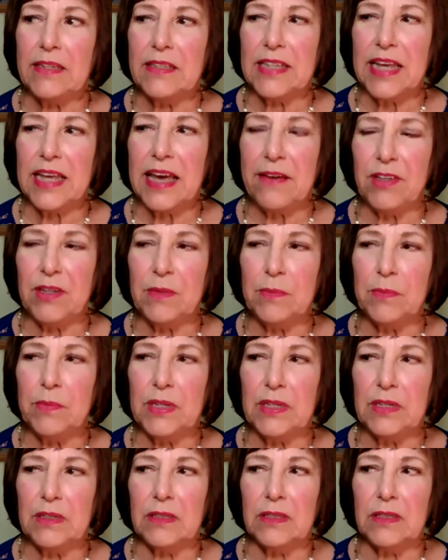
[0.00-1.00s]
as
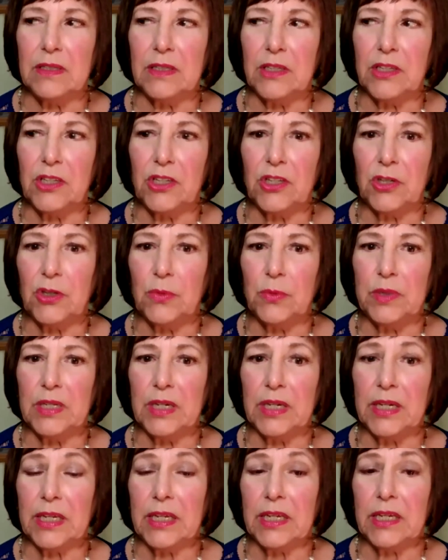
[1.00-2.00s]
having been
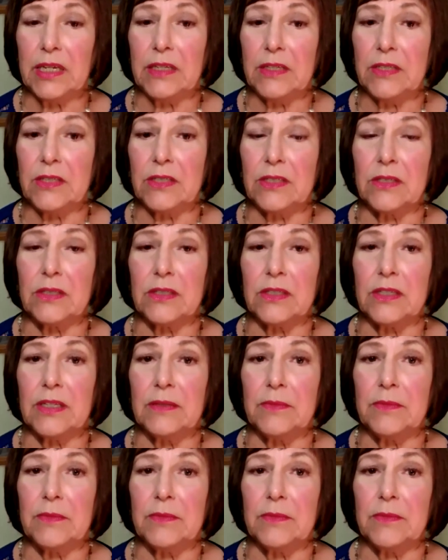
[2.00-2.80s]
human, I guess,